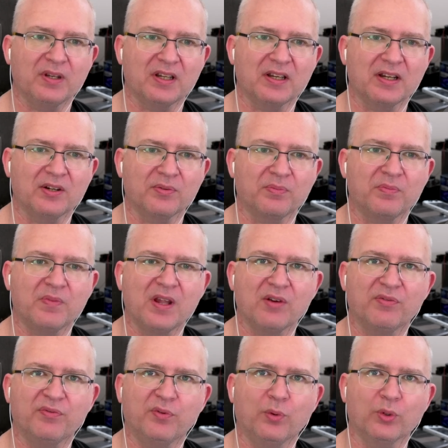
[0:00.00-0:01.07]
whether they'll
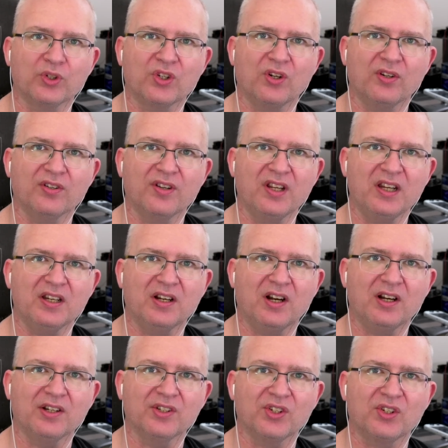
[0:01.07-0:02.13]
they'll force on the
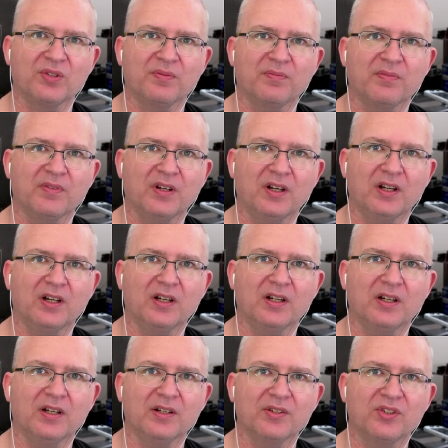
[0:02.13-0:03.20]
enhanced
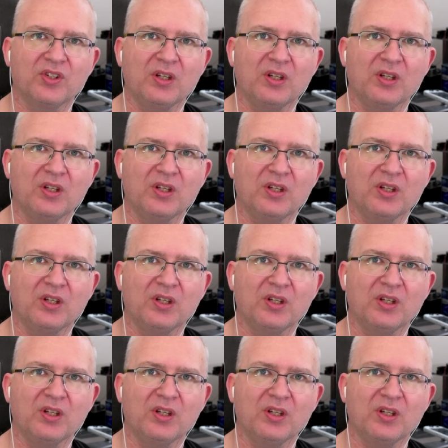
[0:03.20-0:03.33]
uh,